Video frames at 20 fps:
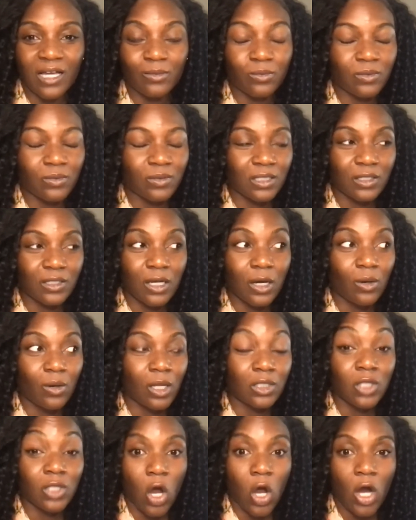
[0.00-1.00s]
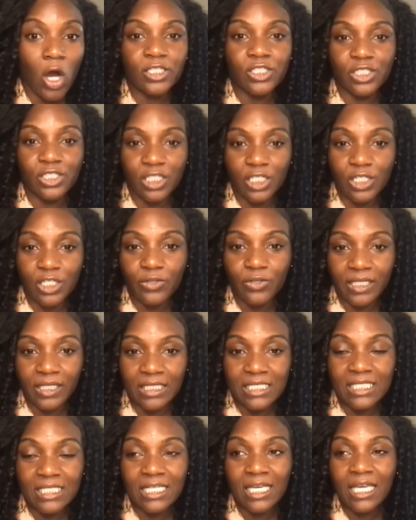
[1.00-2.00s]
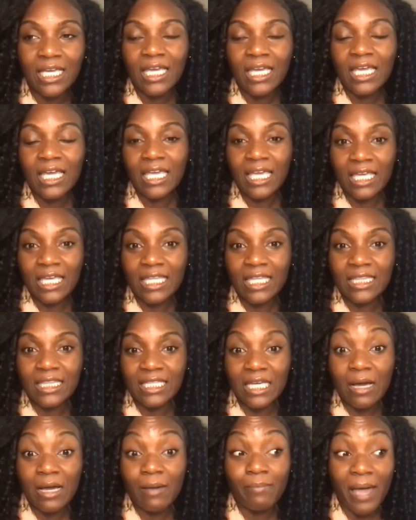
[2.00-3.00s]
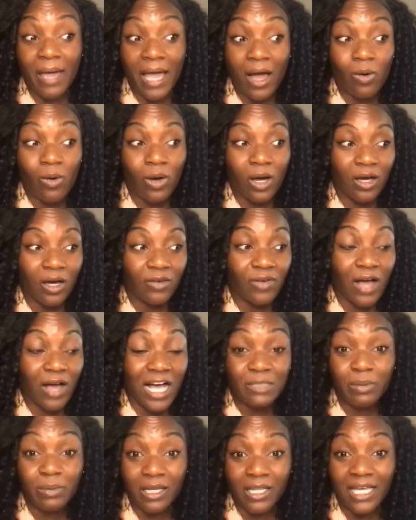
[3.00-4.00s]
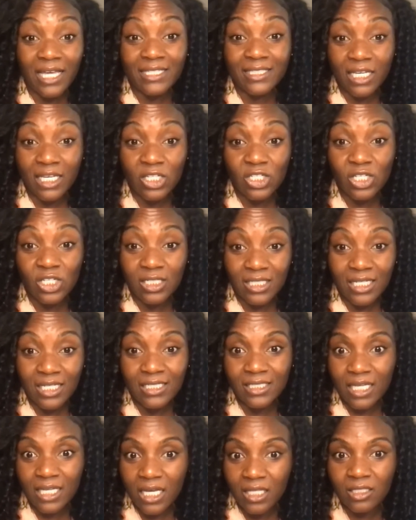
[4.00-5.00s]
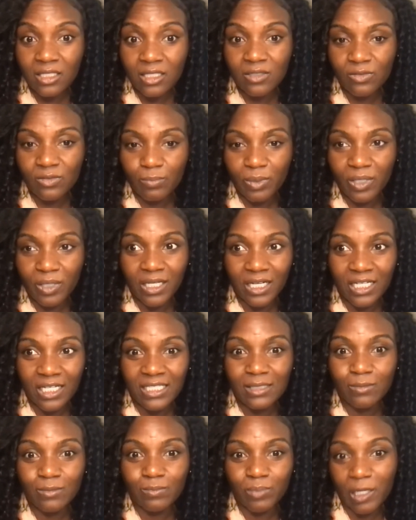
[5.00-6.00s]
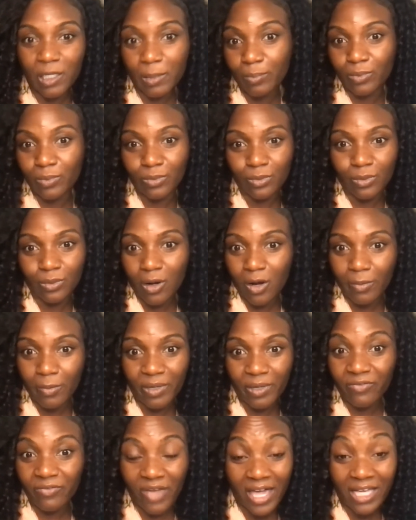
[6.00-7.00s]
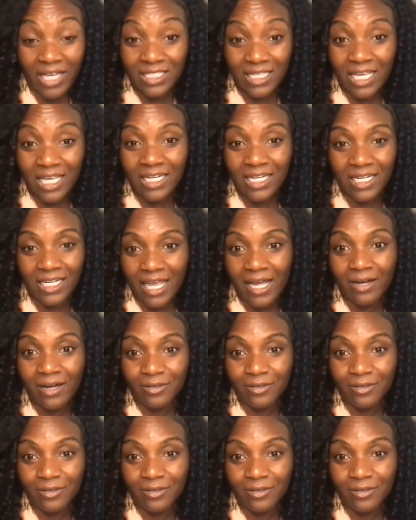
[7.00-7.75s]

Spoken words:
you know, a large decrease in the amount of hospitalizations and deaths, because people are being vaccinated now.